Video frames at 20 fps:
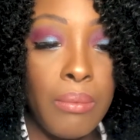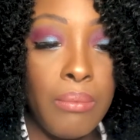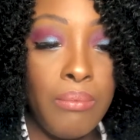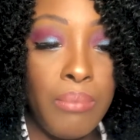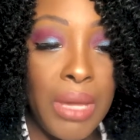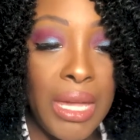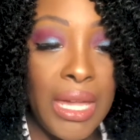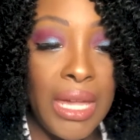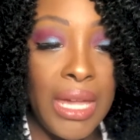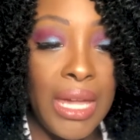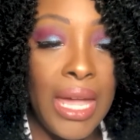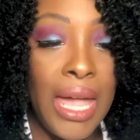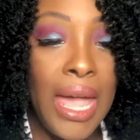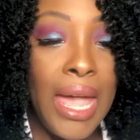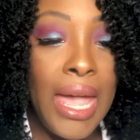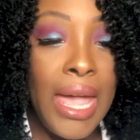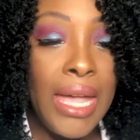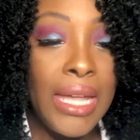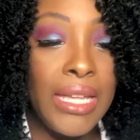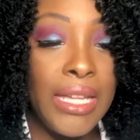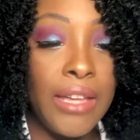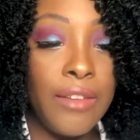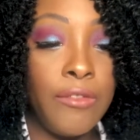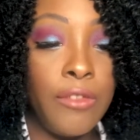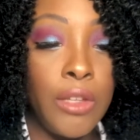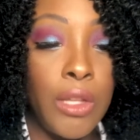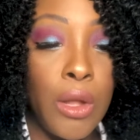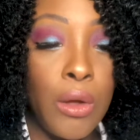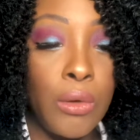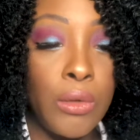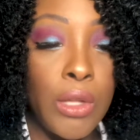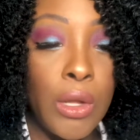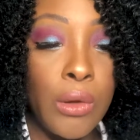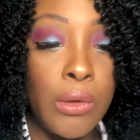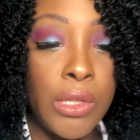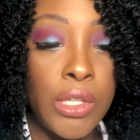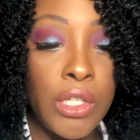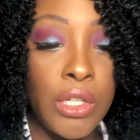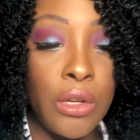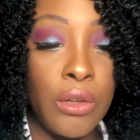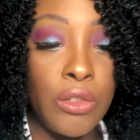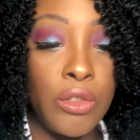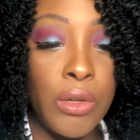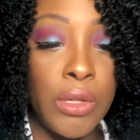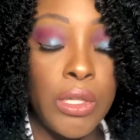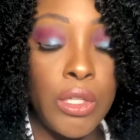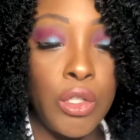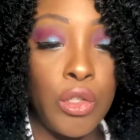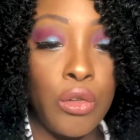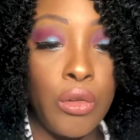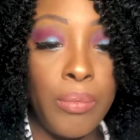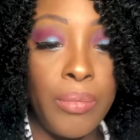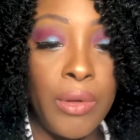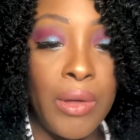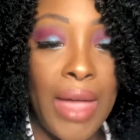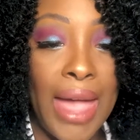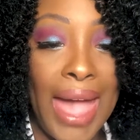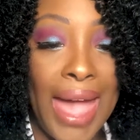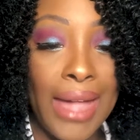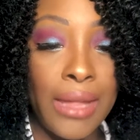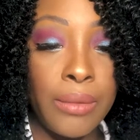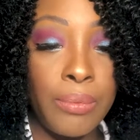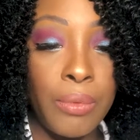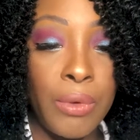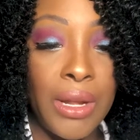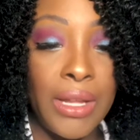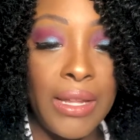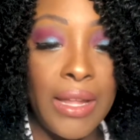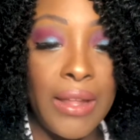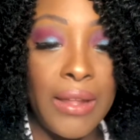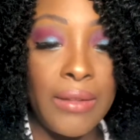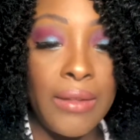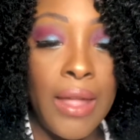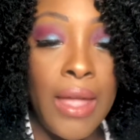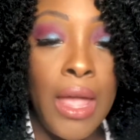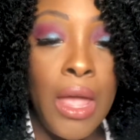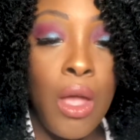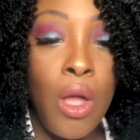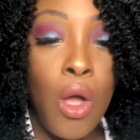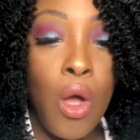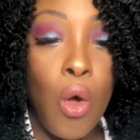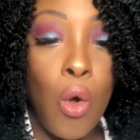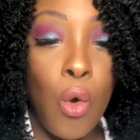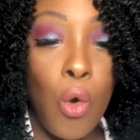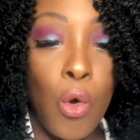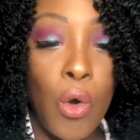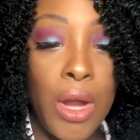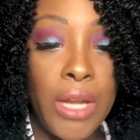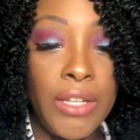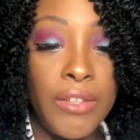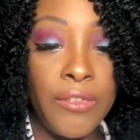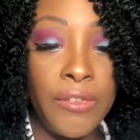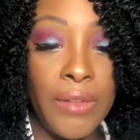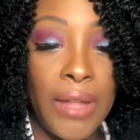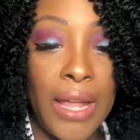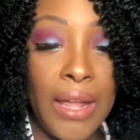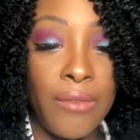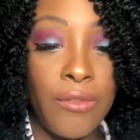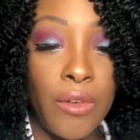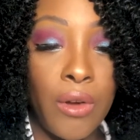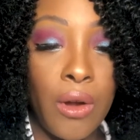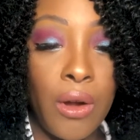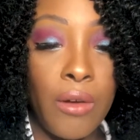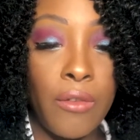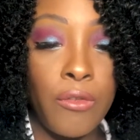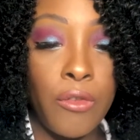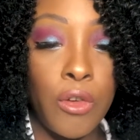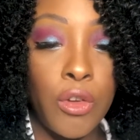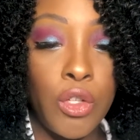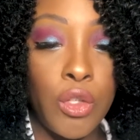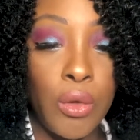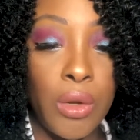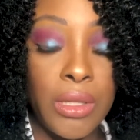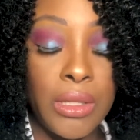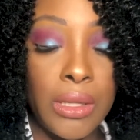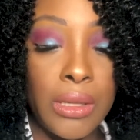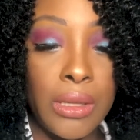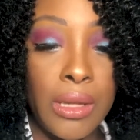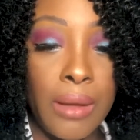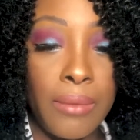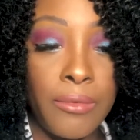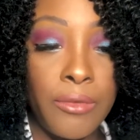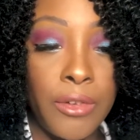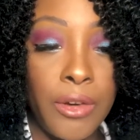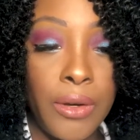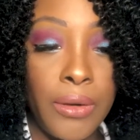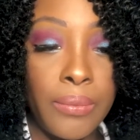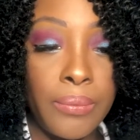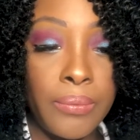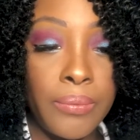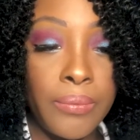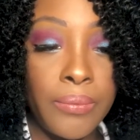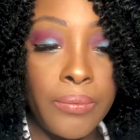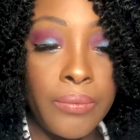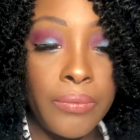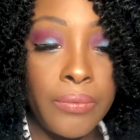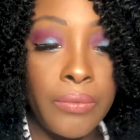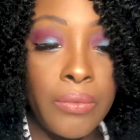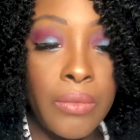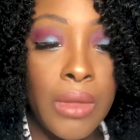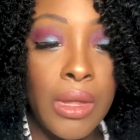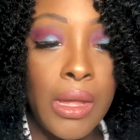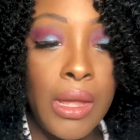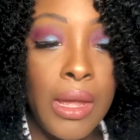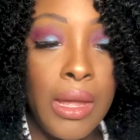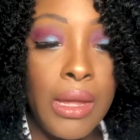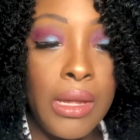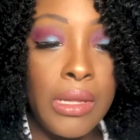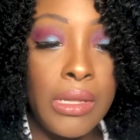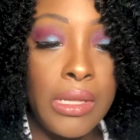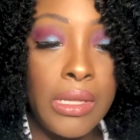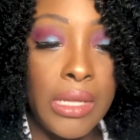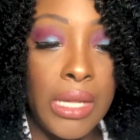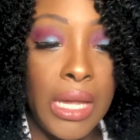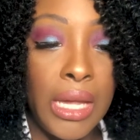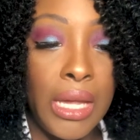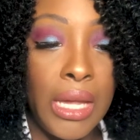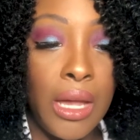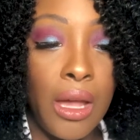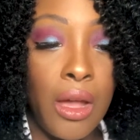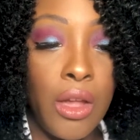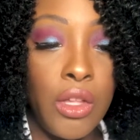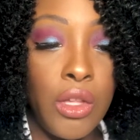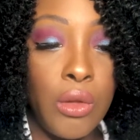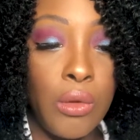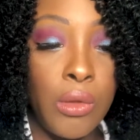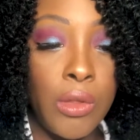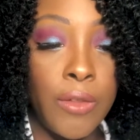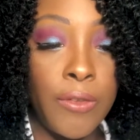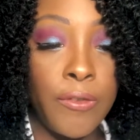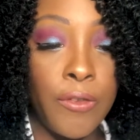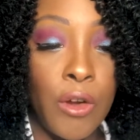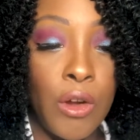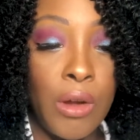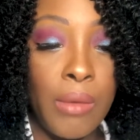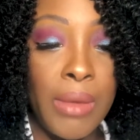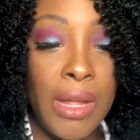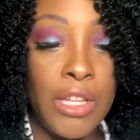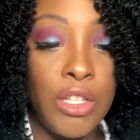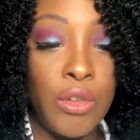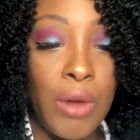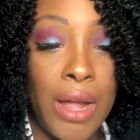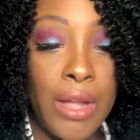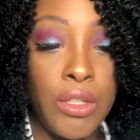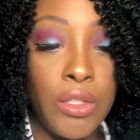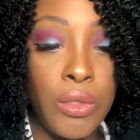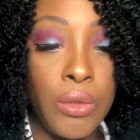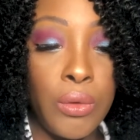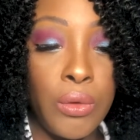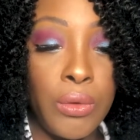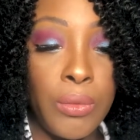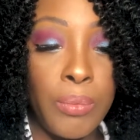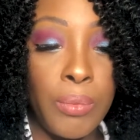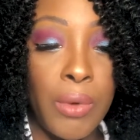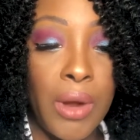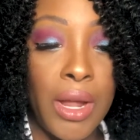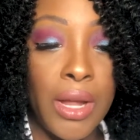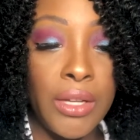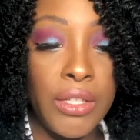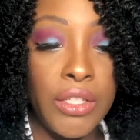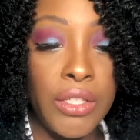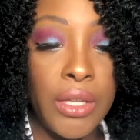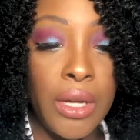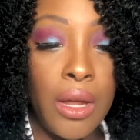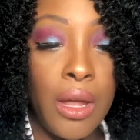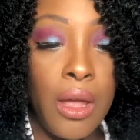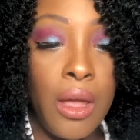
B, give low dose children's chewable aspirin in orange flavor for joint discomfort. C, use firm and dry toothbrush